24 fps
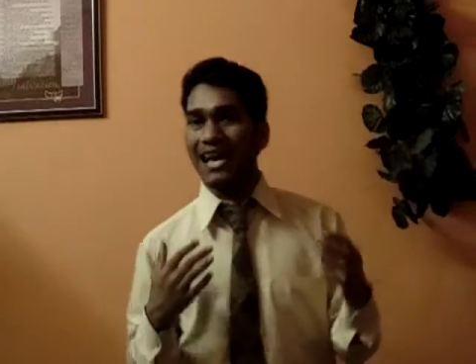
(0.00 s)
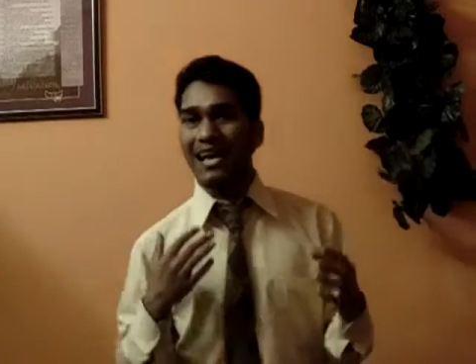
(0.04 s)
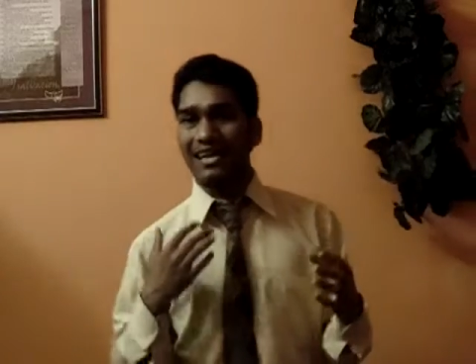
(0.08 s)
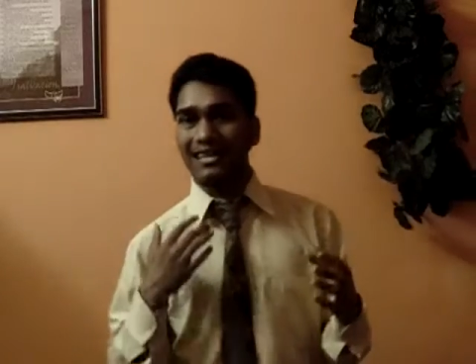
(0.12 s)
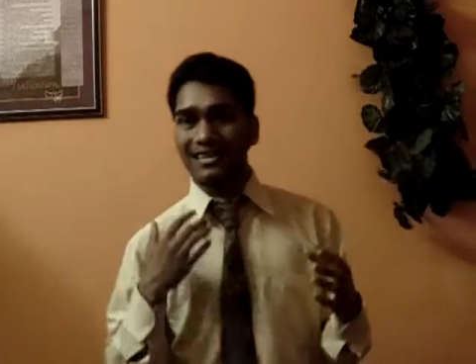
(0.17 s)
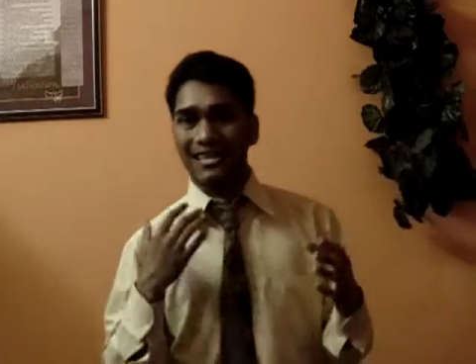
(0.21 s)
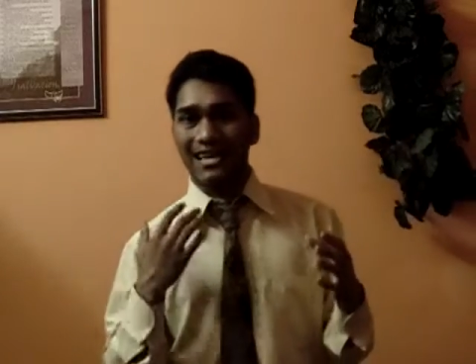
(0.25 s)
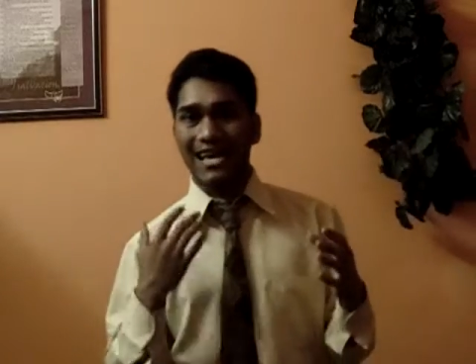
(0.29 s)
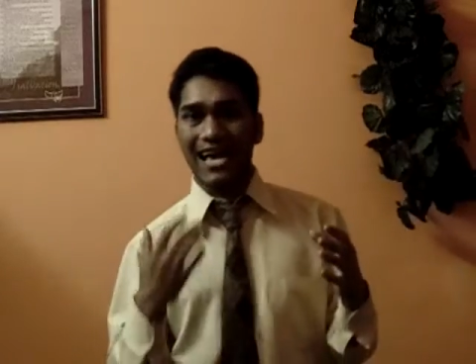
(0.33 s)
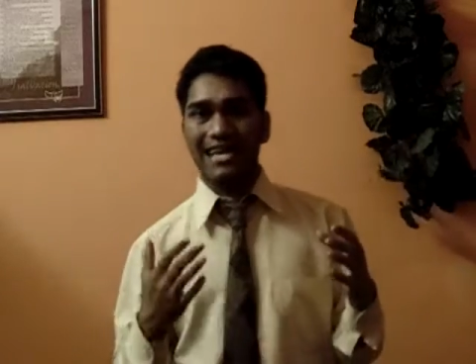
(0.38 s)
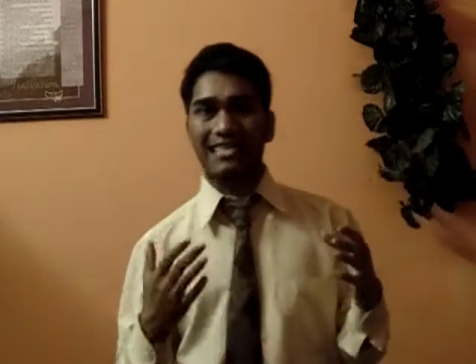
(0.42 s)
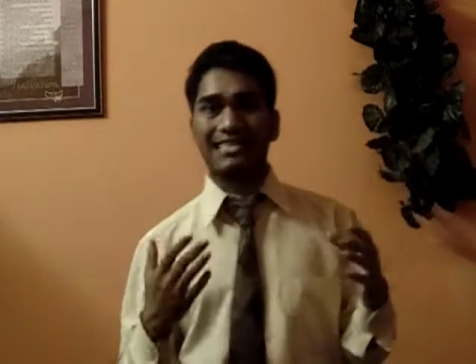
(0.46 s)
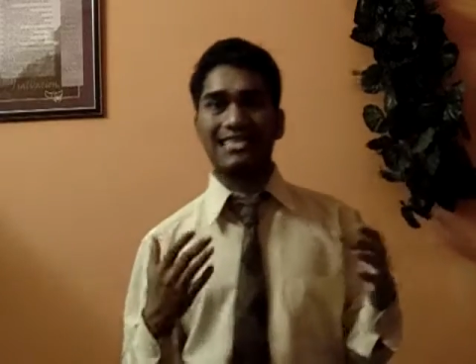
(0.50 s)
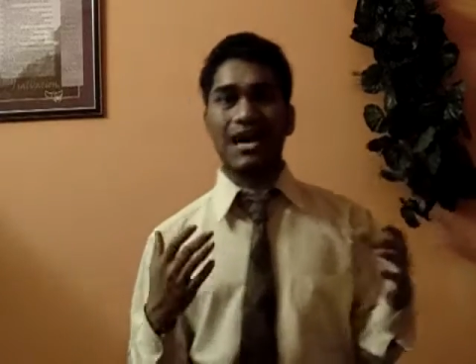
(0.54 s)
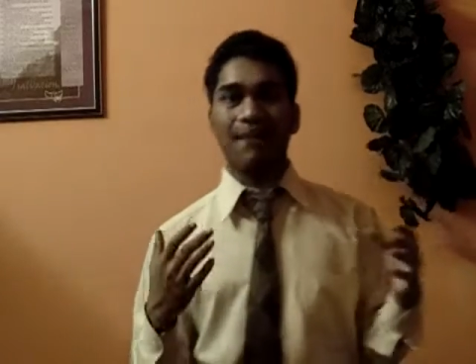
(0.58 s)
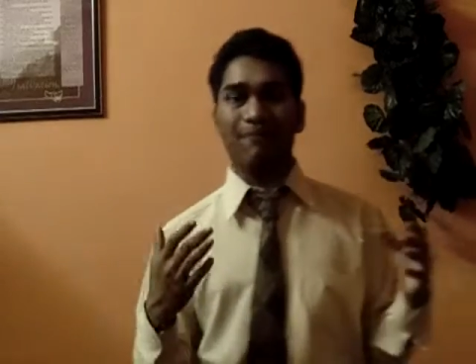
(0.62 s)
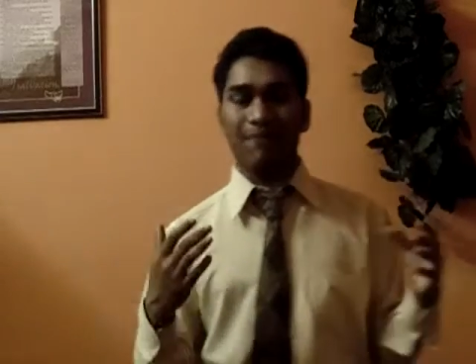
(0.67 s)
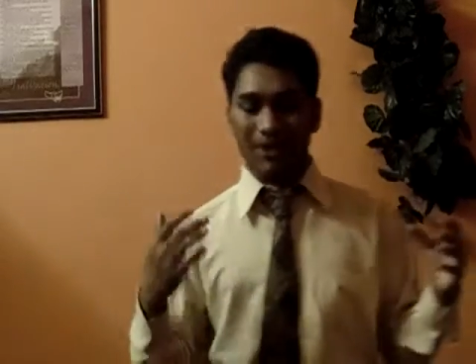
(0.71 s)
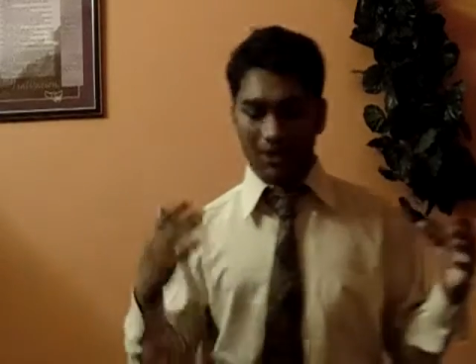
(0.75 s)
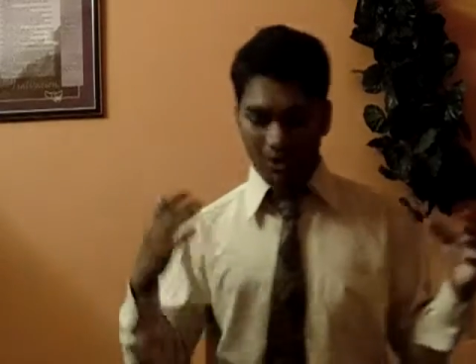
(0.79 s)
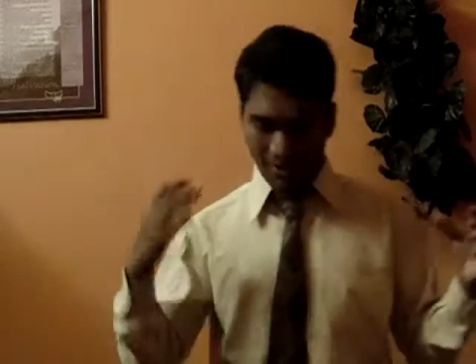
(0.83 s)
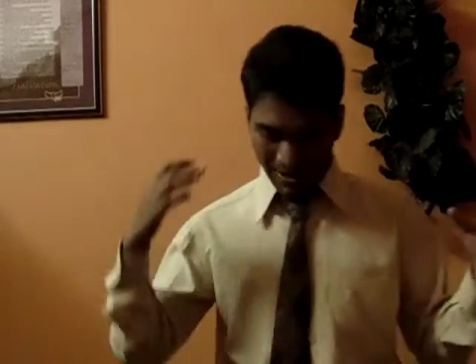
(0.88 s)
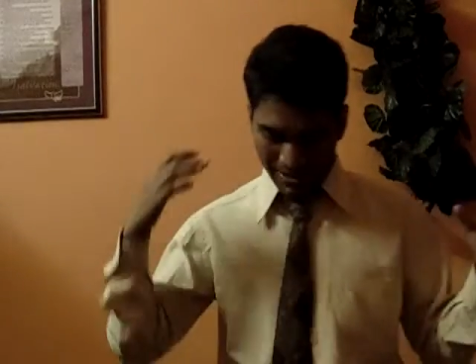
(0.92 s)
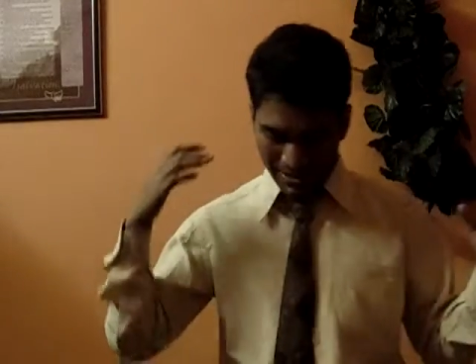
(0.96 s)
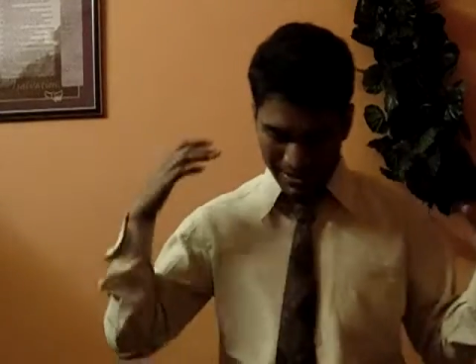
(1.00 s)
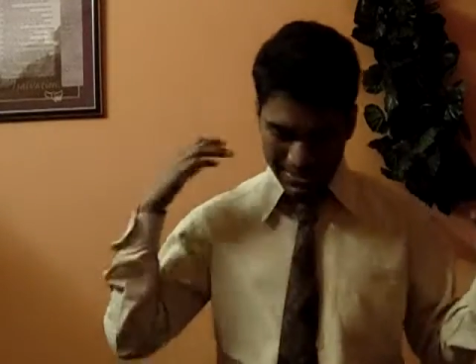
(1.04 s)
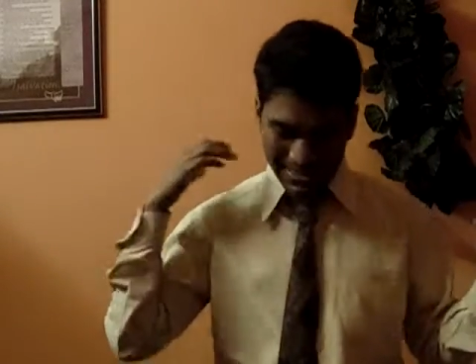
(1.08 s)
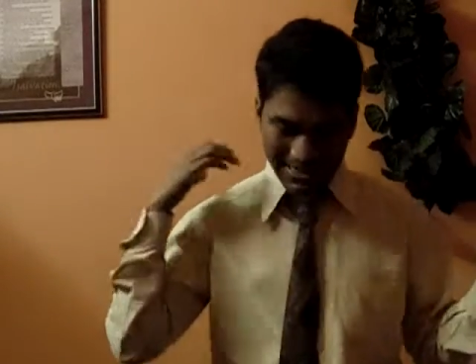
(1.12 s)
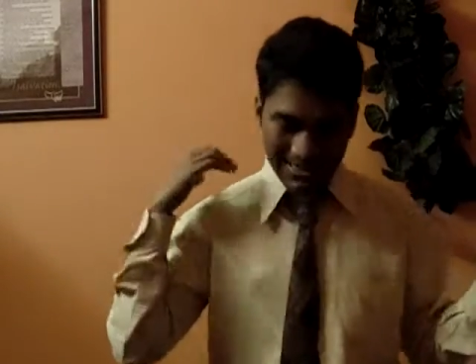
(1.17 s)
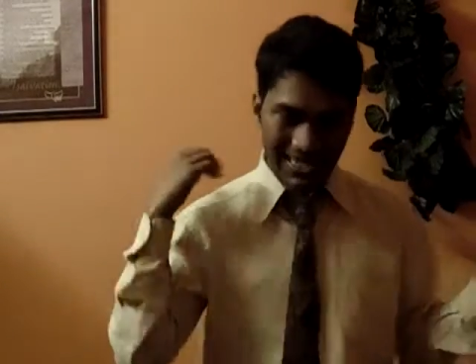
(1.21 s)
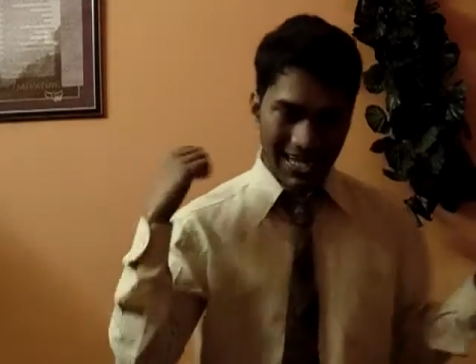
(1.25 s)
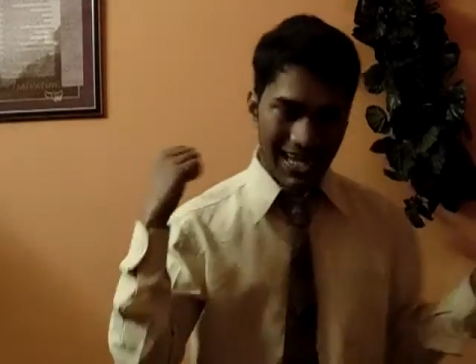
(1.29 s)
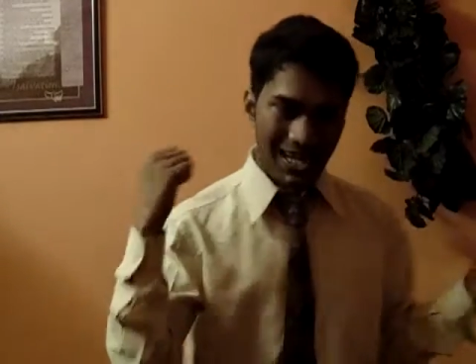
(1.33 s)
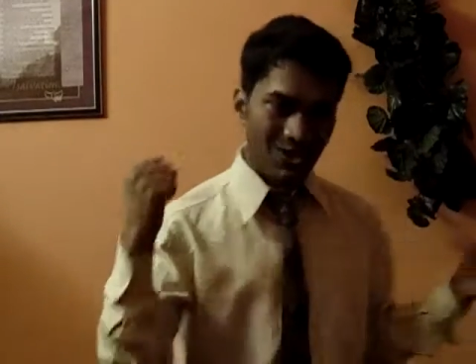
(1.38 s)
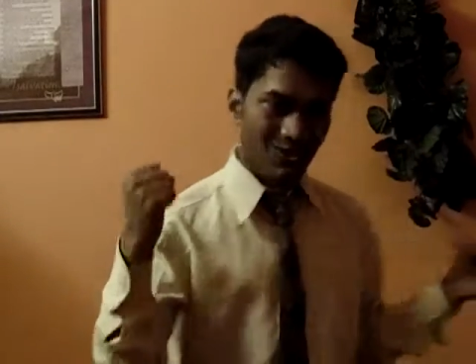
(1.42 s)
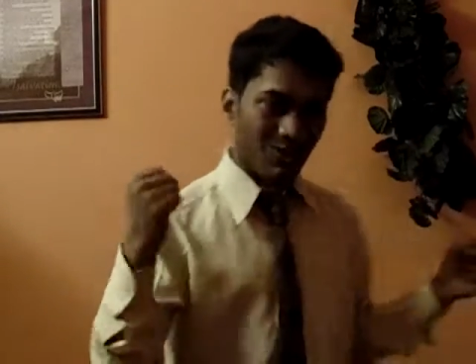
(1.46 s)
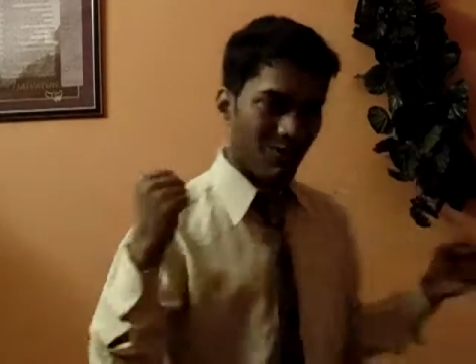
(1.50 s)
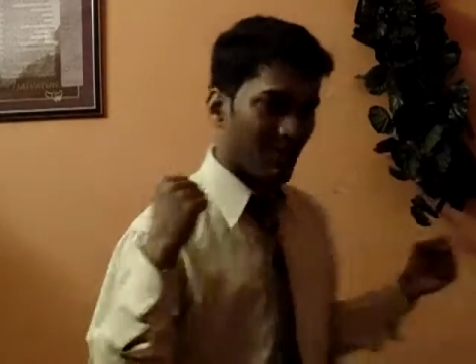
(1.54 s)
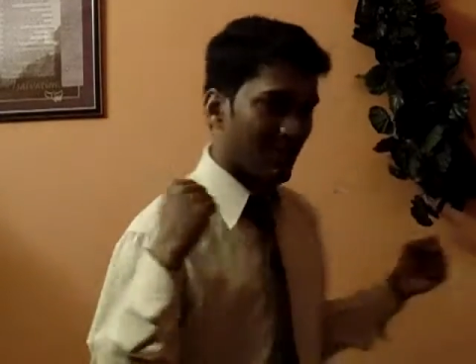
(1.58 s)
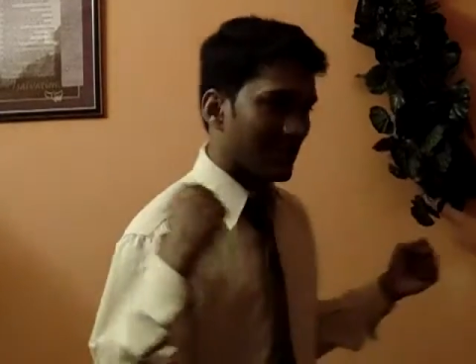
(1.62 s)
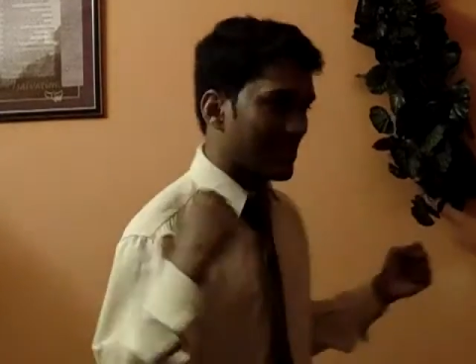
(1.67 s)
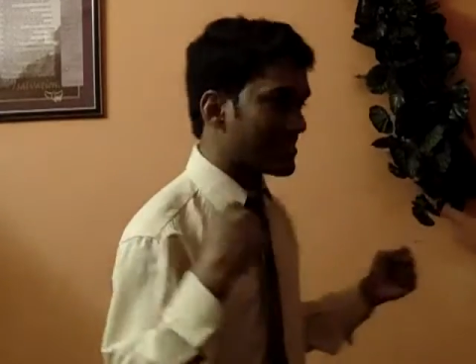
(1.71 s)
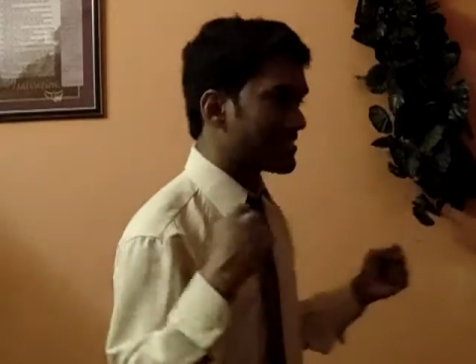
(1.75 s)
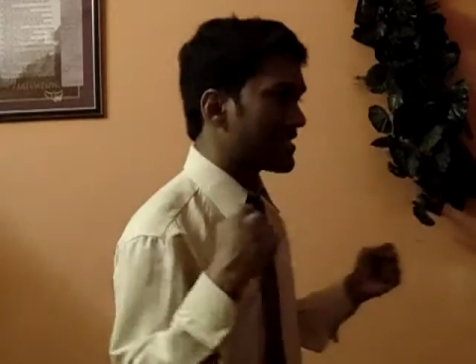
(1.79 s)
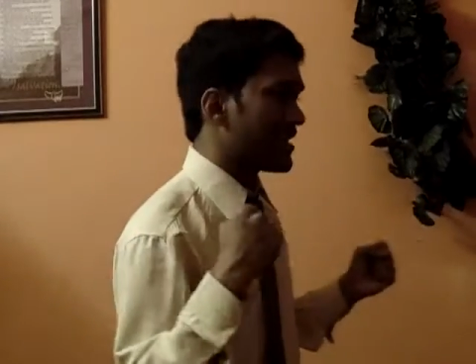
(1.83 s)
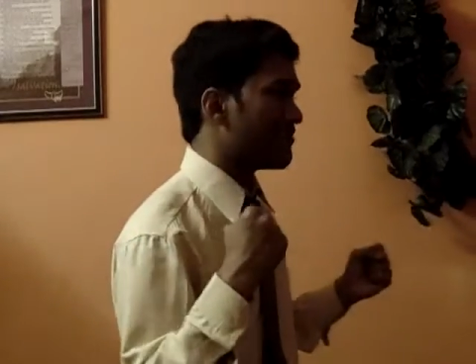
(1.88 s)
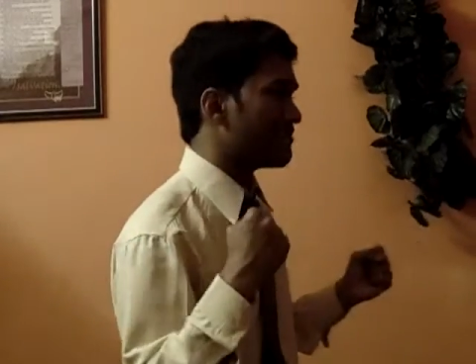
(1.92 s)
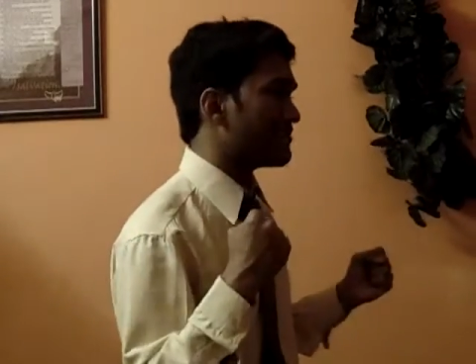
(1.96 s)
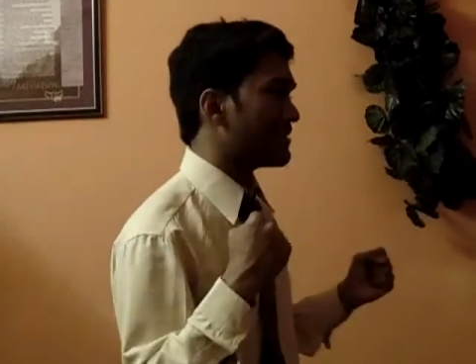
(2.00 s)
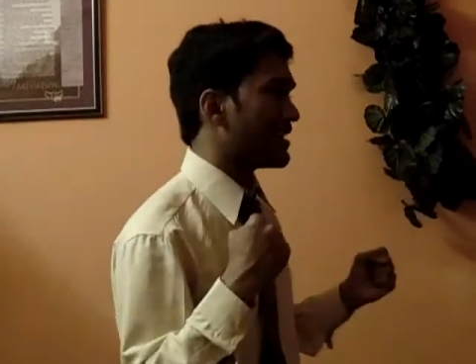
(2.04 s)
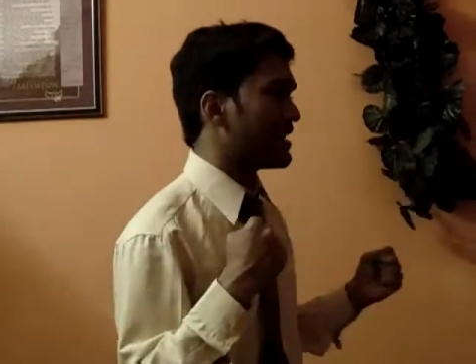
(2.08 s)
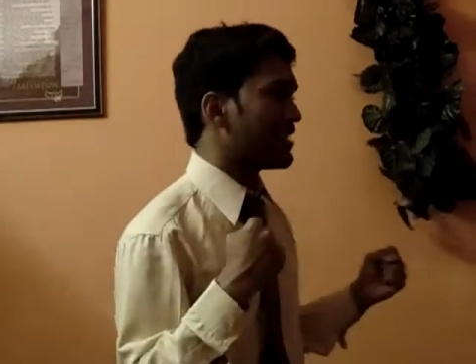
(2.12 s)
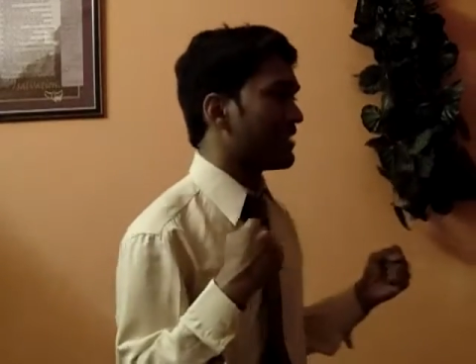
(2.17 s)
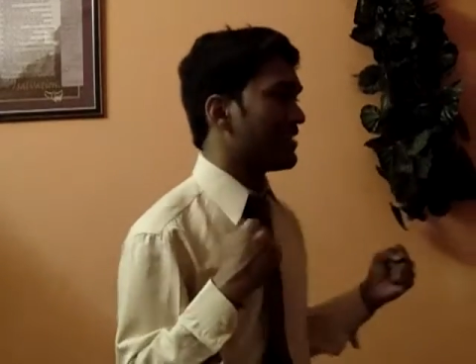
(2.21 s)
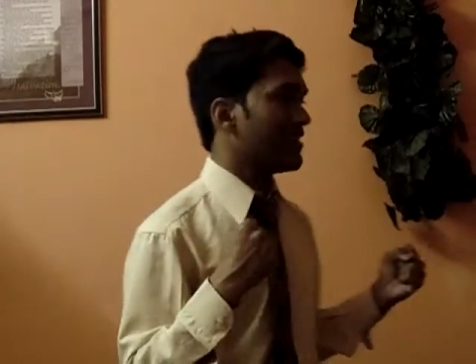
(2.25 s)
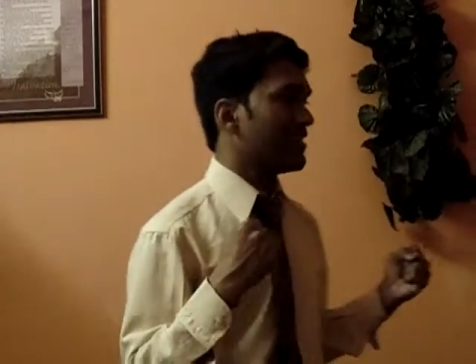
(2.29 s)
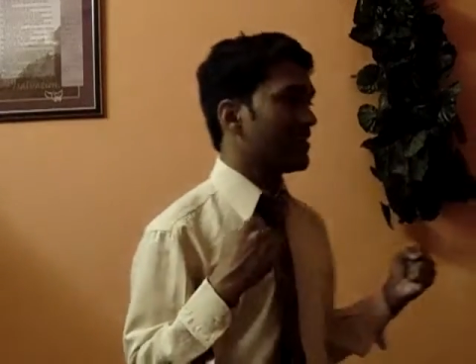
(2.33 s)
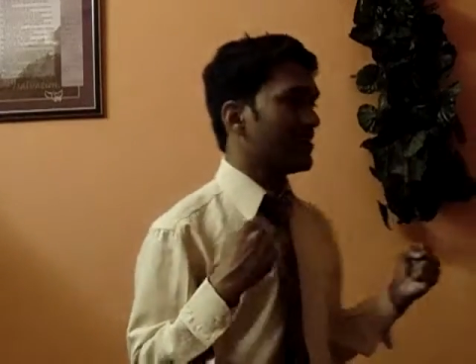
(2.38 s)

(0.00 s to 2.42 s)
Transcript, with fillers: in this example or in this state or in this something.